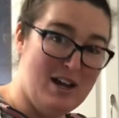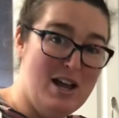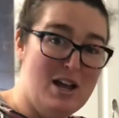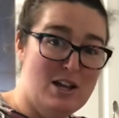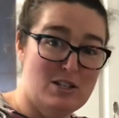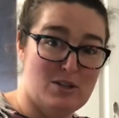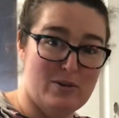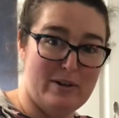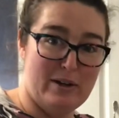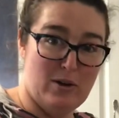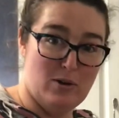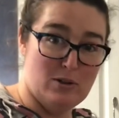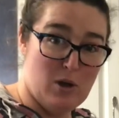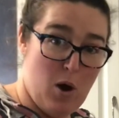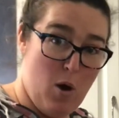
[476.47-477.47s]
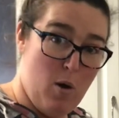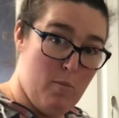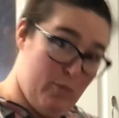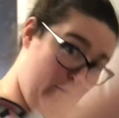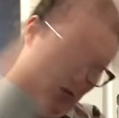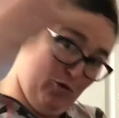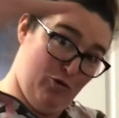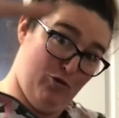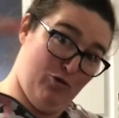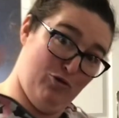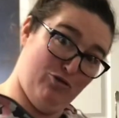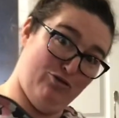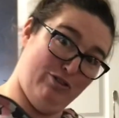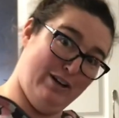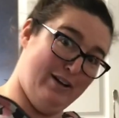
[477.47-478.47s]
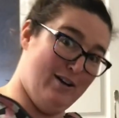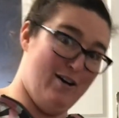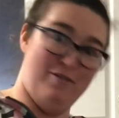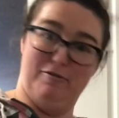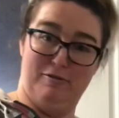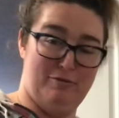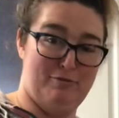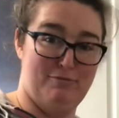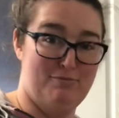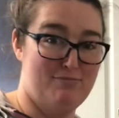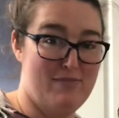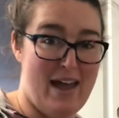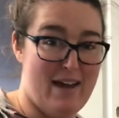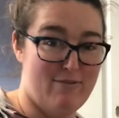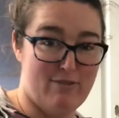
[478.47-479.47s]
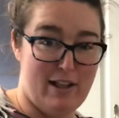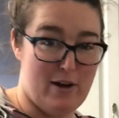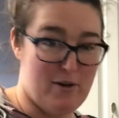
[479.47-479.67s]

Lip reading: so it goes and all had flour